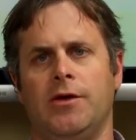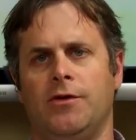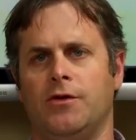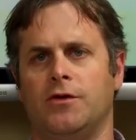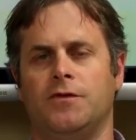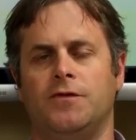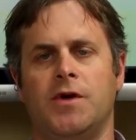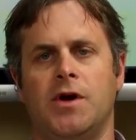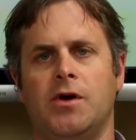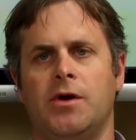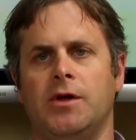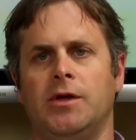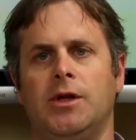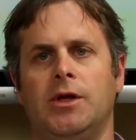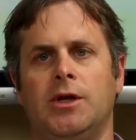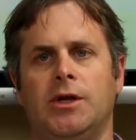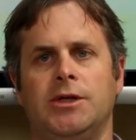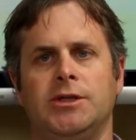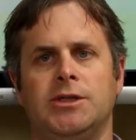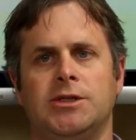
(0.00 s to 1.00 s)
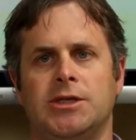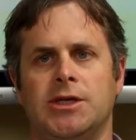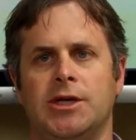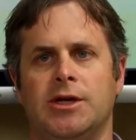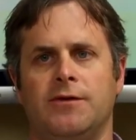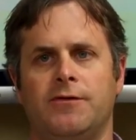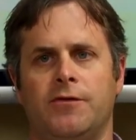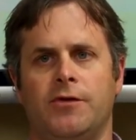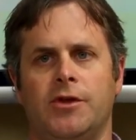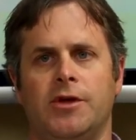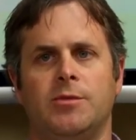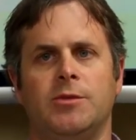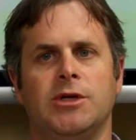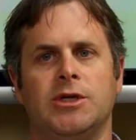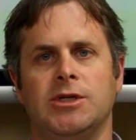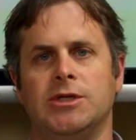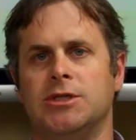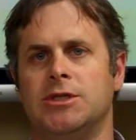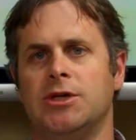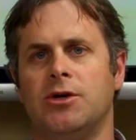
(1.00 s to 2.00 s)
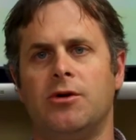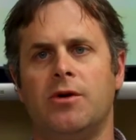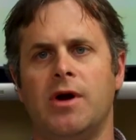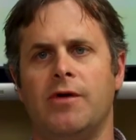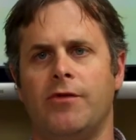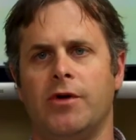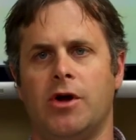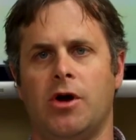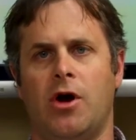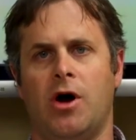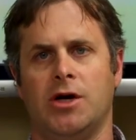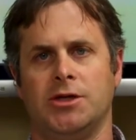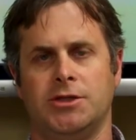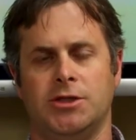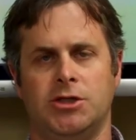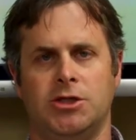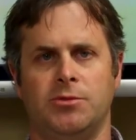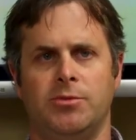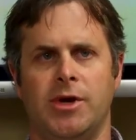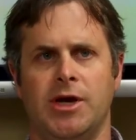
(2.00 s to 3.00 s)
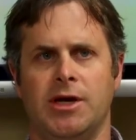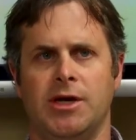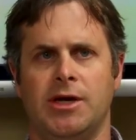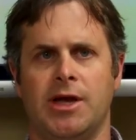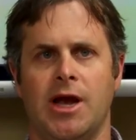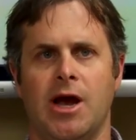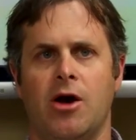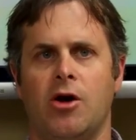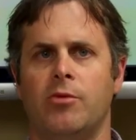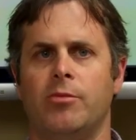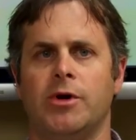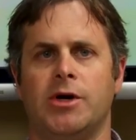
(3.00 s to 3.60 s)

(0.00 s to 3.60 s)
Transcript: There's very little incentive for them to consider every cost that you may encounter,